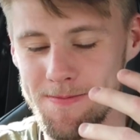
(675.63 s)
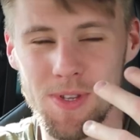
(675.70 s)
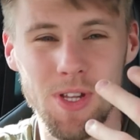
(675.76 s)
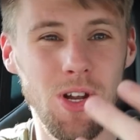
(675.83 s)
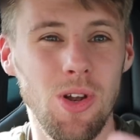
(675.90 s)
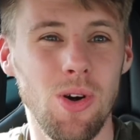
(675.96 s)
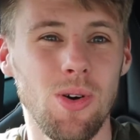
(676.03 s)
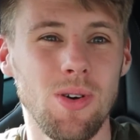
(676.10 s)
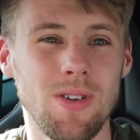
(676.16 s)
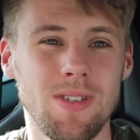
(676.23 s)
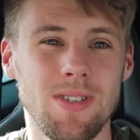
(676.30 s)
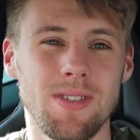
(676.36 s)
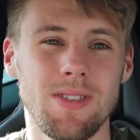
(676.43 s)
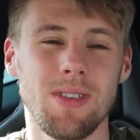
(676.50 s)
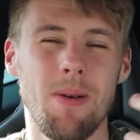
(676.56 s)

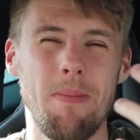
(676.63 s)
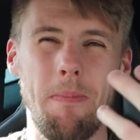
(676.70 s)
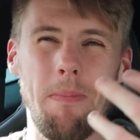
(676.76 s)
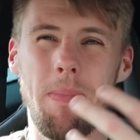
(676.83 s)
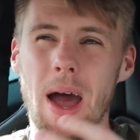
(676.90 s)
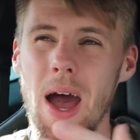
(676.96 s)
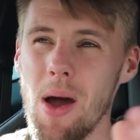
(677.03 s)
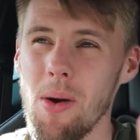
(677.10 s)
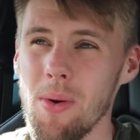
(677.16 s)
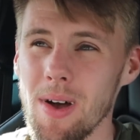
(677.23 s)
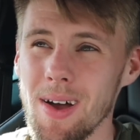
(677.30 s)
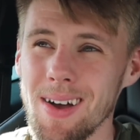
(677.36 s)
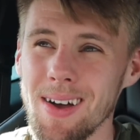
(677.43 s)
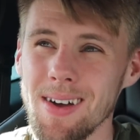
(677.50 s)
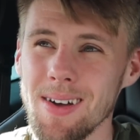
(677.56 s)
looks, the
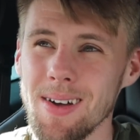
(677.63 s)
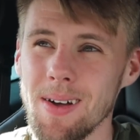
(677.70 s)
power.